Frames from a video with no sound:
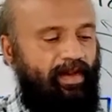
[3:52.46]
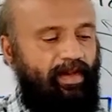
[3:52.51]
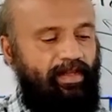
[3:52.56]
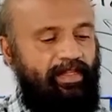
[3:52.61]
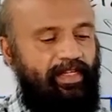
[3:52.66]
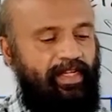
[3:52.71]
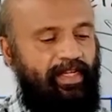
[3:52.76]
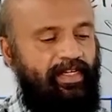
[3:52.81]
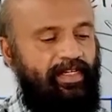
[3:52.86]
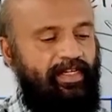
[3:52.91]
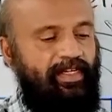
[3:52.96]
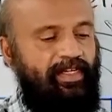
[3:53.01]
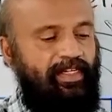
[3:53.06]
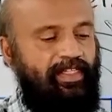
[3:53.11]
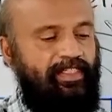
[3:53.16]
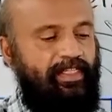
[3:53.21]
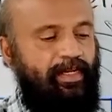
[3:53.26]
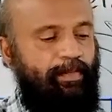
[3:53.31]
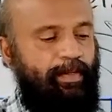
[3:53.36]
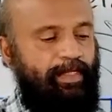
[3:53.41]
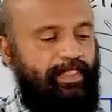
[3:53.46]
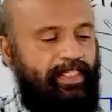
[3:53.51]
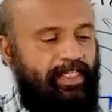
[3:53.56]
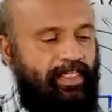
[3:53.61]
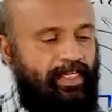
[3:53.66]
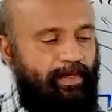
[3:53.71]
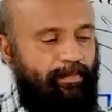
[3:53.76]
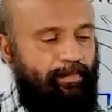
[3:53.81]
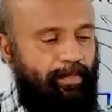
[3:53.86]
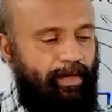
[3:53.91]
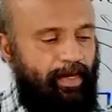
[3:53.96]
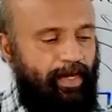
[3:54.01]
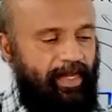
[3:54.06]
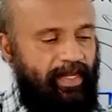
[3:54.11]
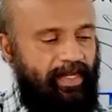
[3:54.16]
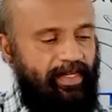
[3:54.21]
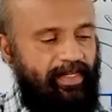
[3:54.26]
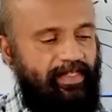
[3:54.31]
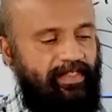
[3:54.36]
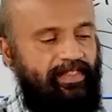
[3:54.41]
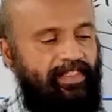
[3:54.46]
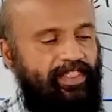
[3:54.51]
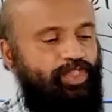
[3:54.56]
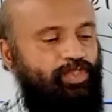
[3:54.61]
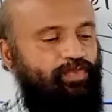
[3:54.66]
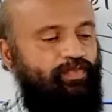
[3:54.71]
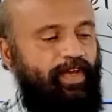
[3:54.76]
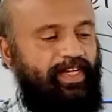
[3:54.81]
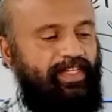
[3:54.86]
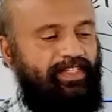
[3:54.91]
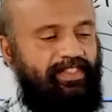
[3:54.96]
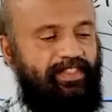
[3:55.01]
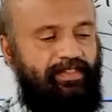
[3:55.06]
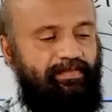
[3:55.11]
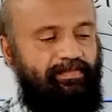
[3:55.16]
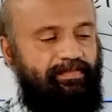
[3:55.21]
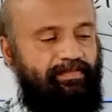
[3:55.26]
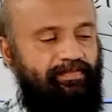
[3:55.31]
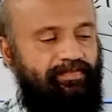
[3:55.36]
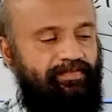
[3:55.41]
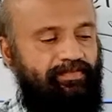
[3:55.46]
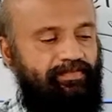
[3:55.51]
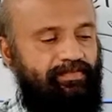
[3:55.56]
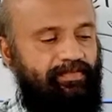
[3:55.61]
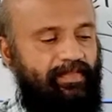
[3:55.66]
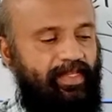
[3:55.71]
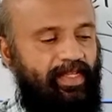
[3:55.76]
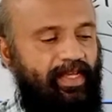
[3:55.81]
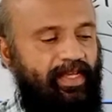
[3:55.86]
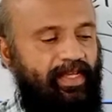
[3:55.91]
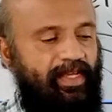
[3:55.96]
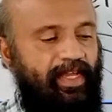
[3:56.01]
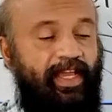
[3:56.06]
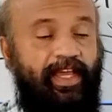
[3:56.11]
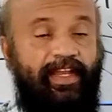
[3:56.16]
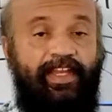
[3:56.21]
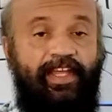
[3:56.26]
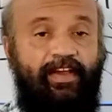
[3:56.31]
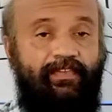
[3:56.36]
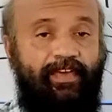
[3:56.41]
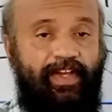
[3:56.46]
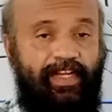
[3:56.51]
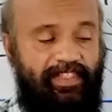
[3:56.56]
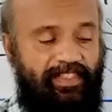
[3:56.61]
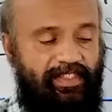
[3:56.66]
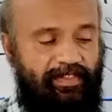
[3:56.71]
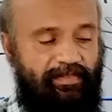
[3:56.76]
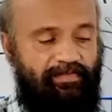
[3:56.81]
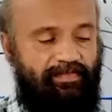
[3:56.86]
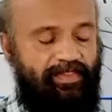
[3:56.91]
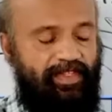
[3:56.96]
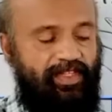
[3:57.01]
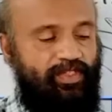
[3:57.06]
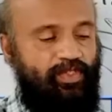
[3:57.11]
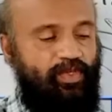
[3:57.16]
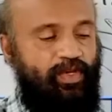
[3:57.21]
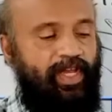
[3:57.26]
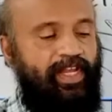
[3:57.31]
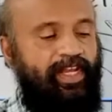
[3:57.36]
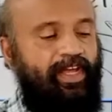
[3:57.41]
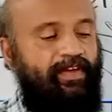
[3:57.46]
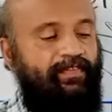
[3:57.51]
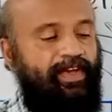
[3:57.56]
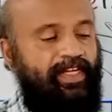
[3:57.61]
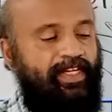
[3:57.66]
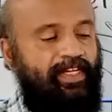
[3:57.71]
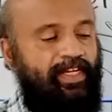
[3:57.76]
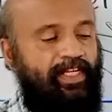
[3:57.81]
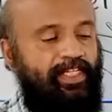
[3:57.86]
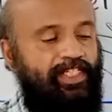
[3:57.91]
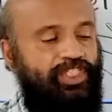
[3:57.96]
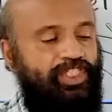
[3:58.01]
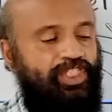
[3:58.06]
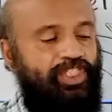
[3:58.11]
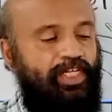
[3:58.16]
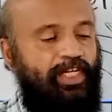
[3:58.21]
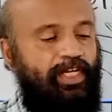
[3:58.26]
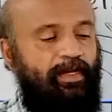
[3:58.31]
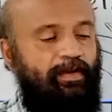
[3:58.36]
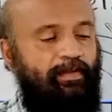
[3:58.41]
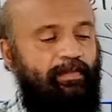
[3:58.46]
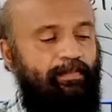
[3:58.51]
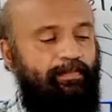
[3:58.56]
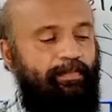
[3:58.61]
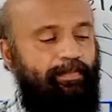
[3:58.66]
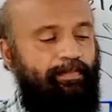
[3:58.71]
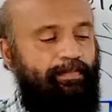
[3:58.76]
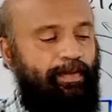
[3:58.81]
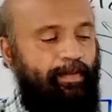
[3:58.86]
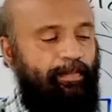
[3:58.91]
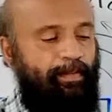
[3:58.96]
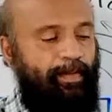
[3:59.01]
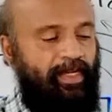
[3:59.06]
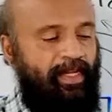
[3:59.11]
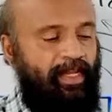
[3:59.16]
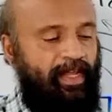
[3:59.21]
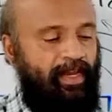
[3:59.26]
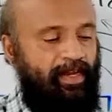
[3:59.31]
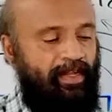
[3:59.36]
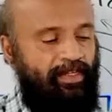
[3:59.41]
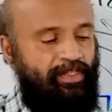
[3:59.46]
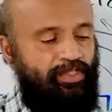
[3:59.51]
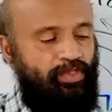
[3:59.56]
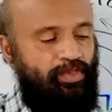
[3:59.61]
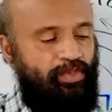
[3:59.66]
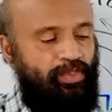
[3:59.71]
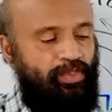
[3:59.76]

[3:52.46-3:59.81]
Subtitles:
then it is represented by this vector, area vector. So area vector is perpendicular to